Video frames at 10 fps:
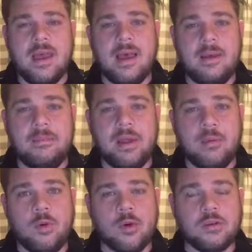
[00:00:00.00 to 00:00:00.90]
but it
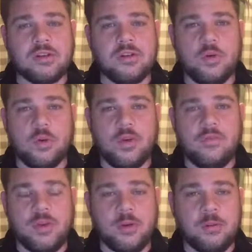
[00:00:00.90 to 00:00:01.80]
won't hurt to do a
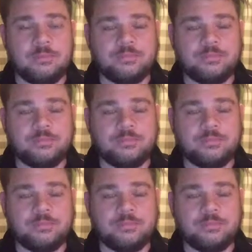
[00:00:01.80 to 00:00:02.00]
review